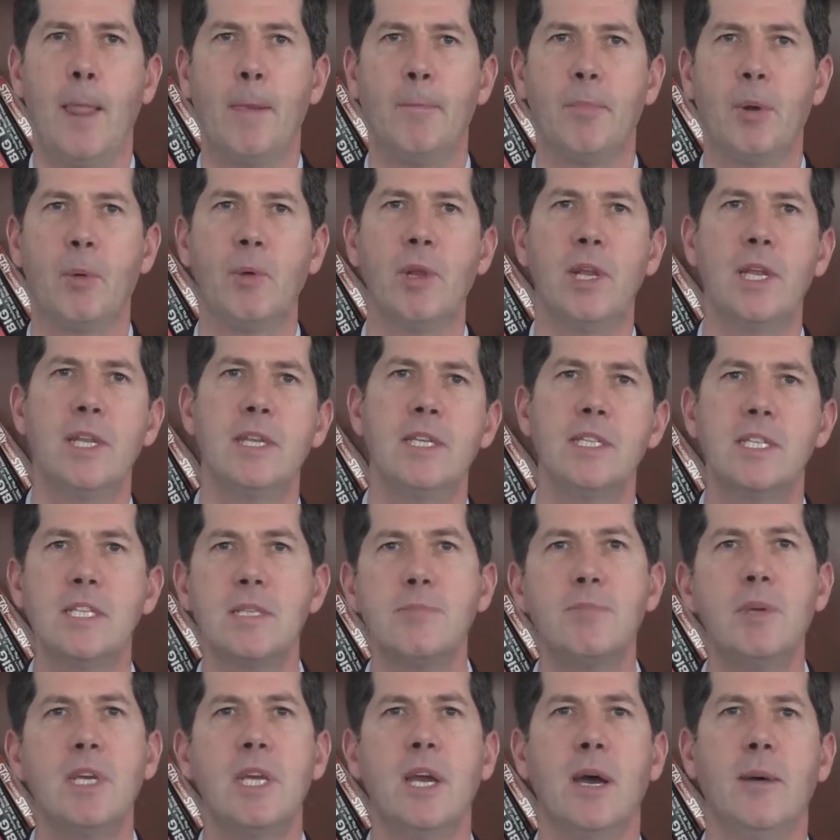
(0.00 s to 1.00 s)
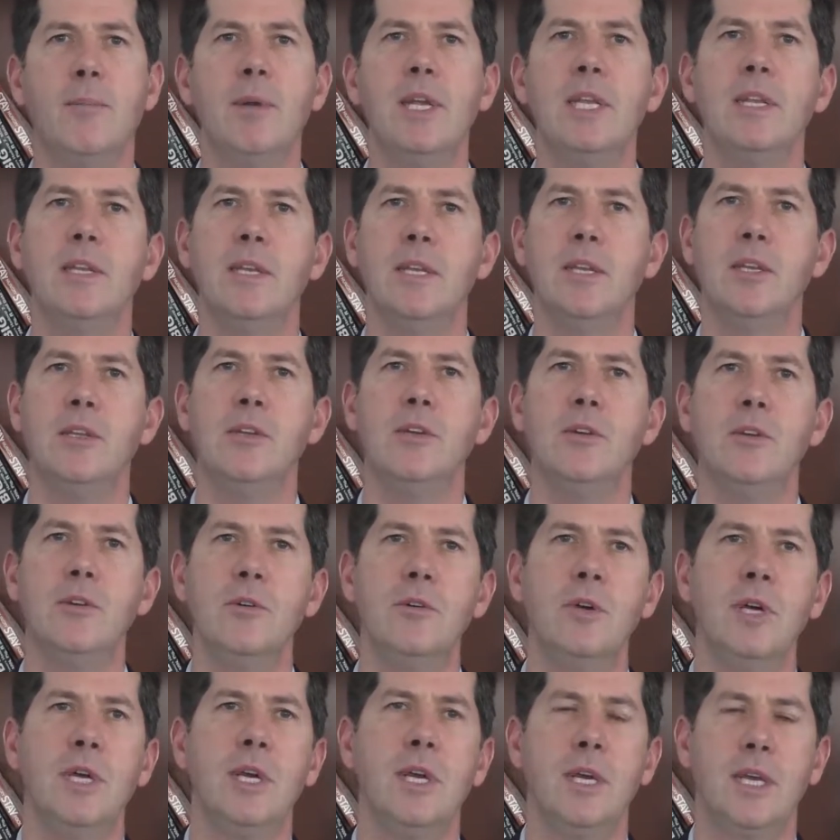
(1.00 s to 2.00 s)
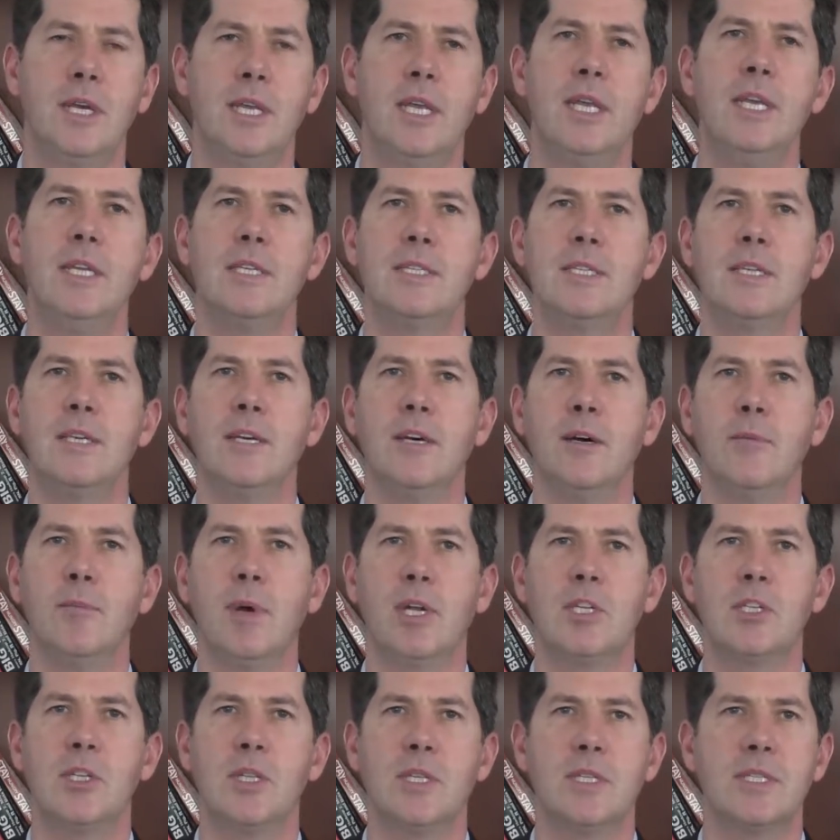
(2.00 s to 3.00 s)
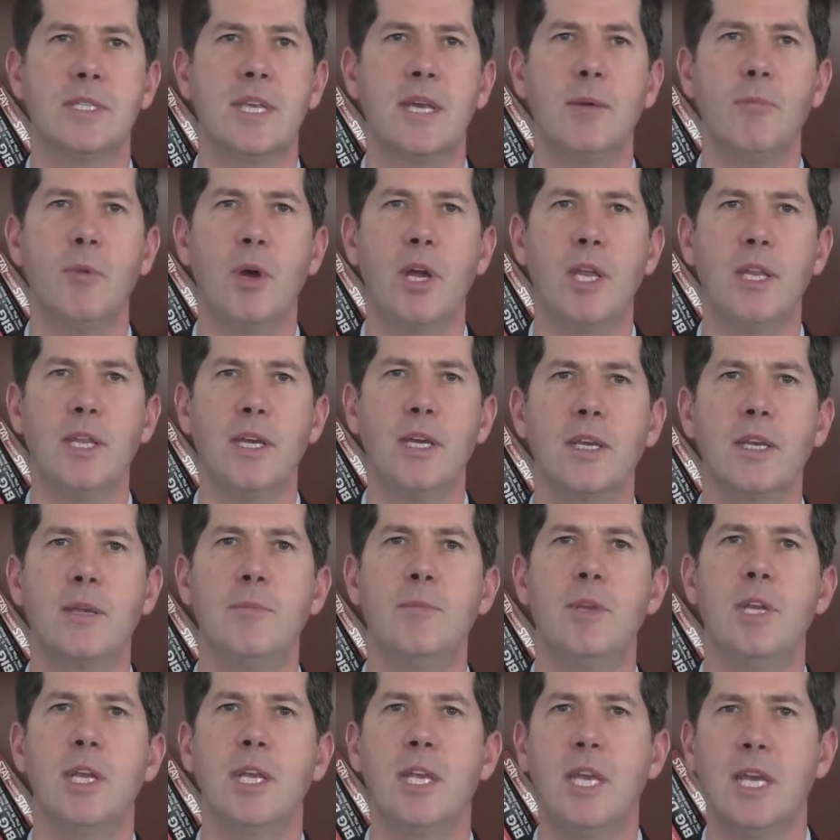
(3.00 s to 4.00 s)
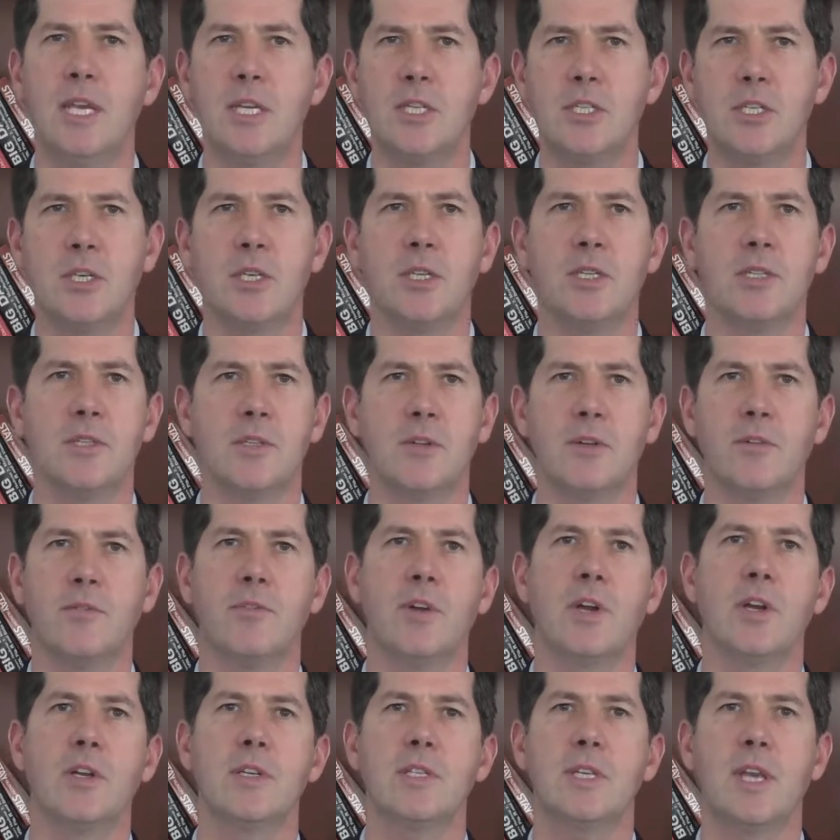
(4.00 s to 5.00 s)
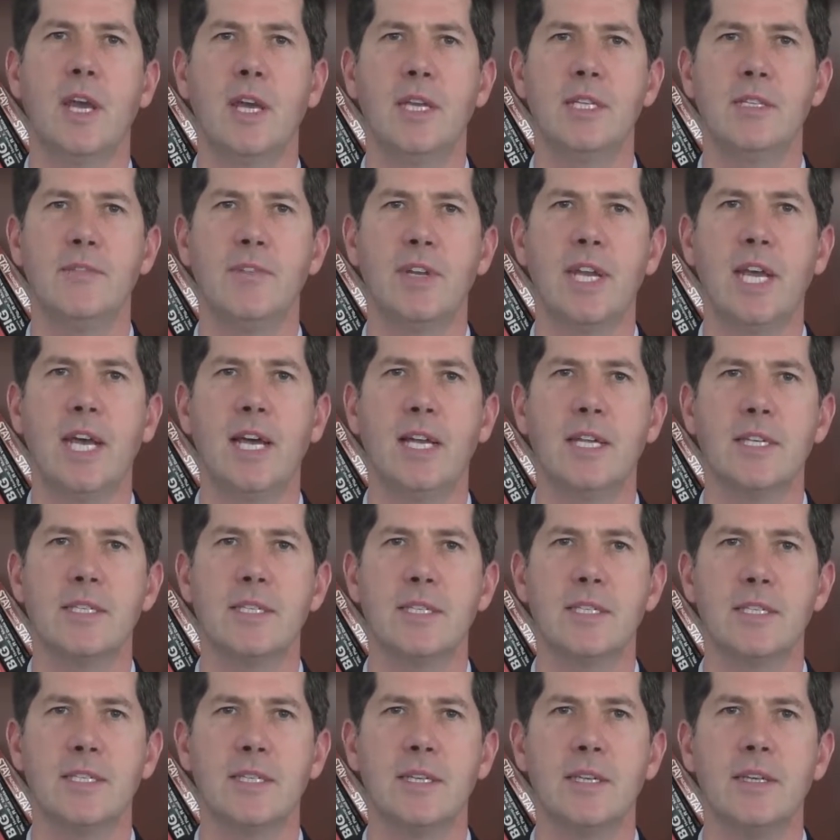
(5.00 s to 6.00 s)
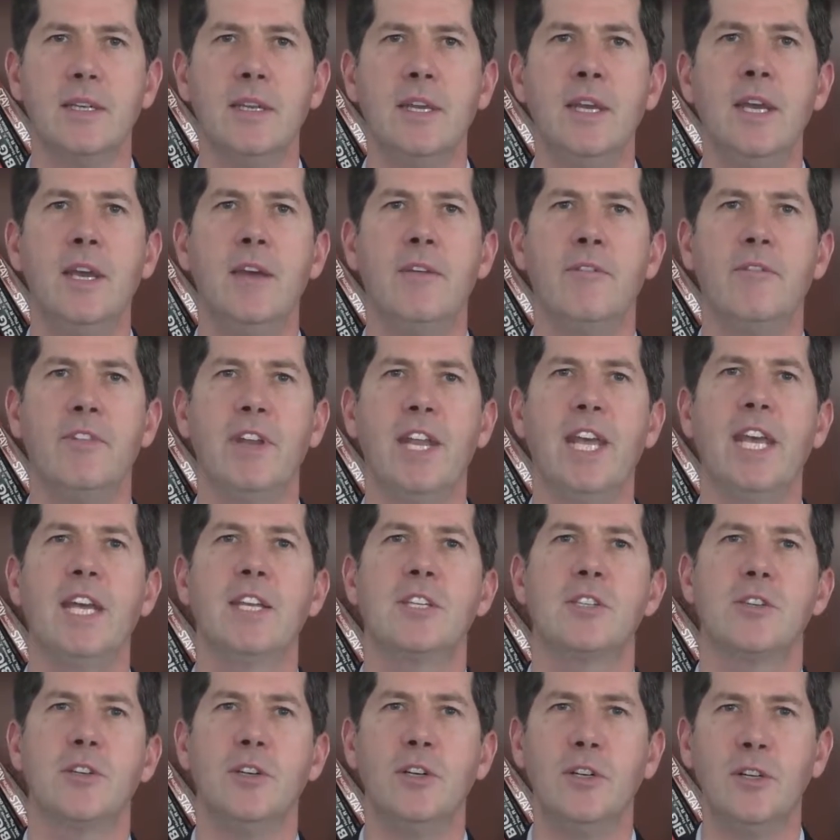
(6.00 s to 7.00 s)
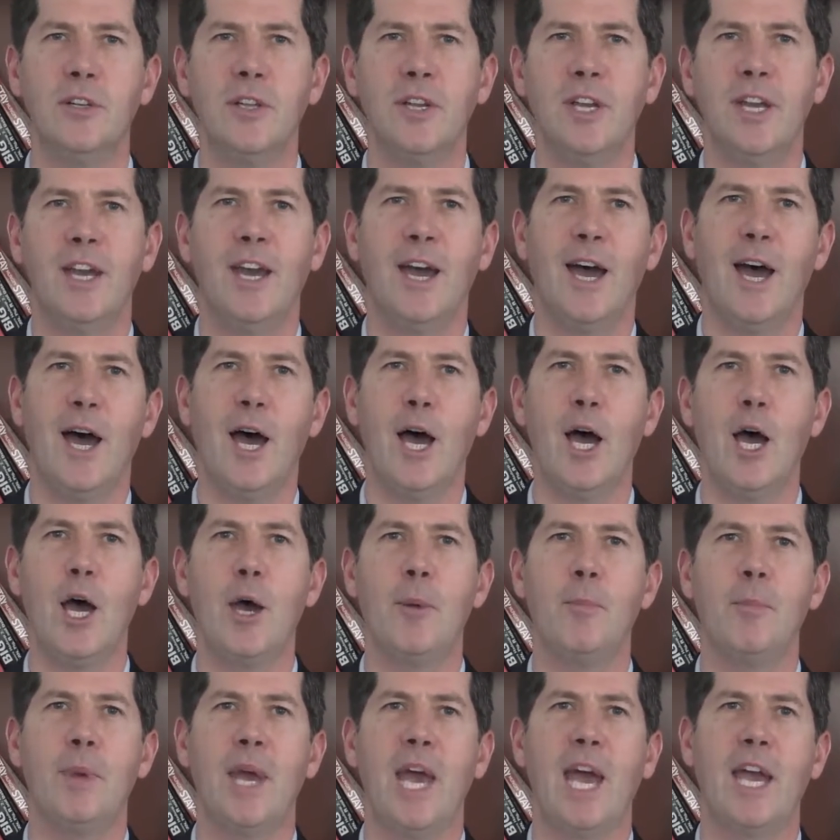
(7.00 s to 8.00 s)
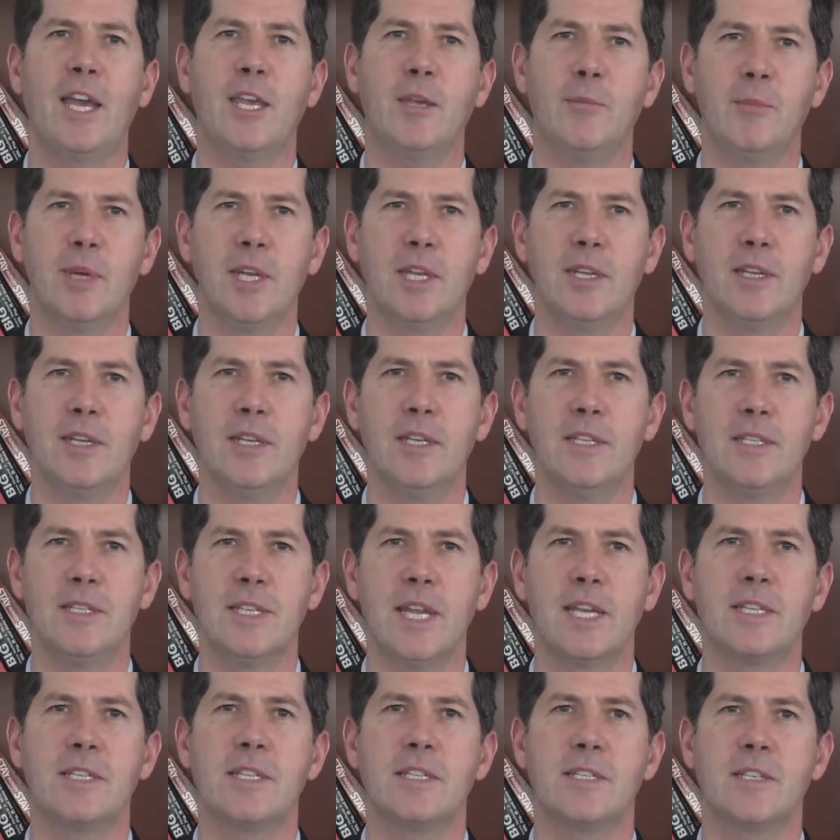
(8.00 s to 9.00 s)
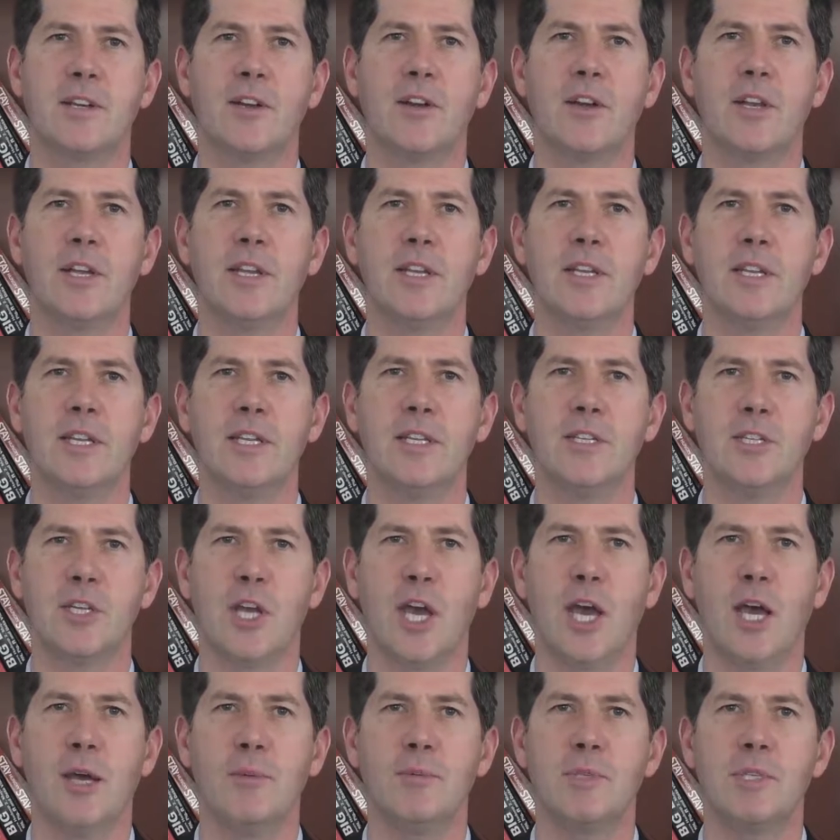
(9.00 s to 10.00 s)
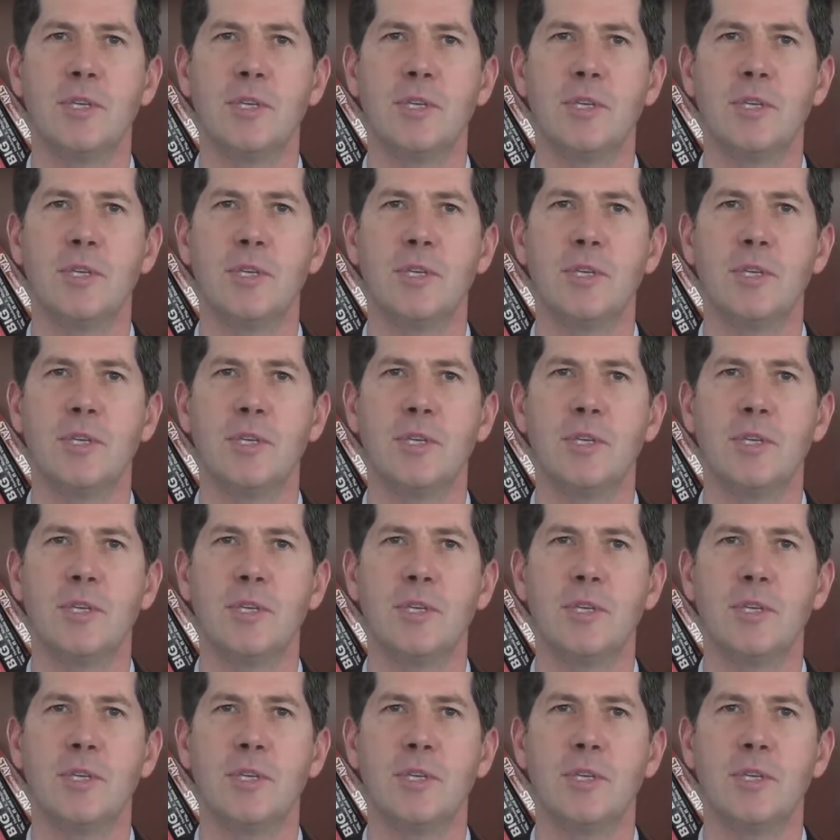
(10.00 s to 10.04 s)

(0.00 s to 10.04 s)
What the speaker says: But really, this is becoming the new key skill, much in the same way communications or various kinds of analysis and financial acumen is necessary in jobs.